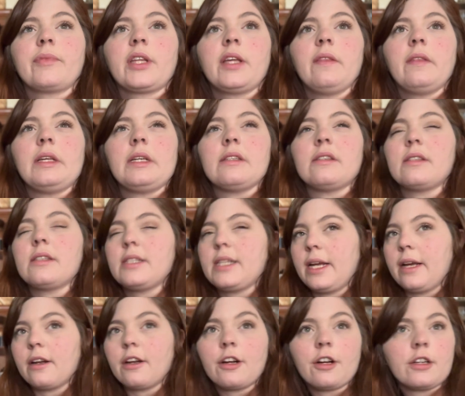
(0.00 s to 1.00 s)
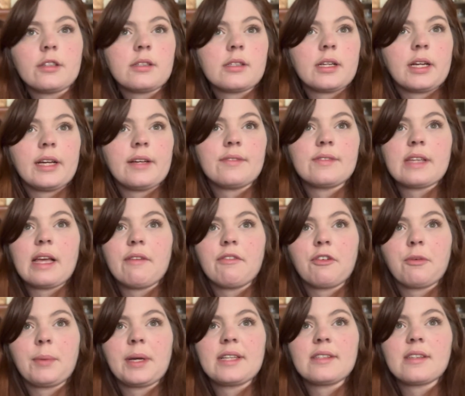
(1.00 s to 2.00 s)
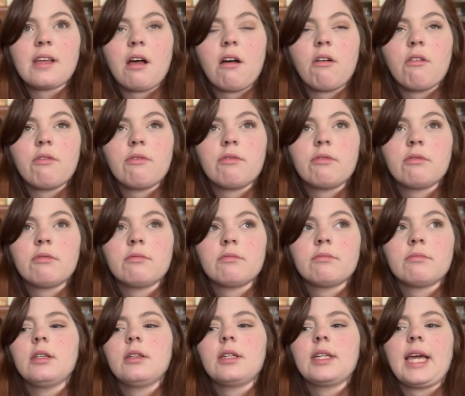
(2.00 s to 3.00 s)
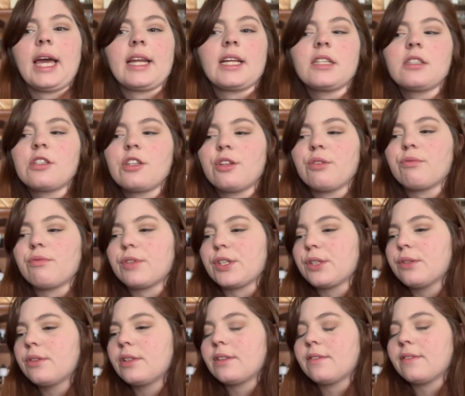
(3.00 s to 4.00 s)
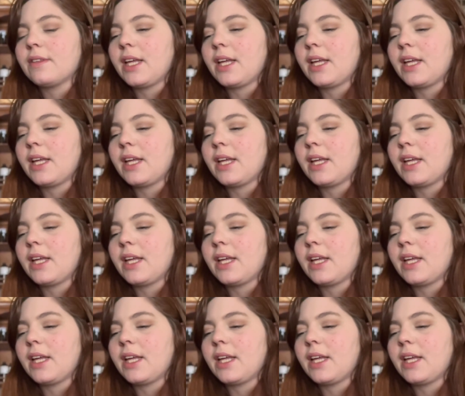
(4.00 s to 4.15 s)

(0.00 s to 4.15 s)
these standards that I've set for myself, getting to the root of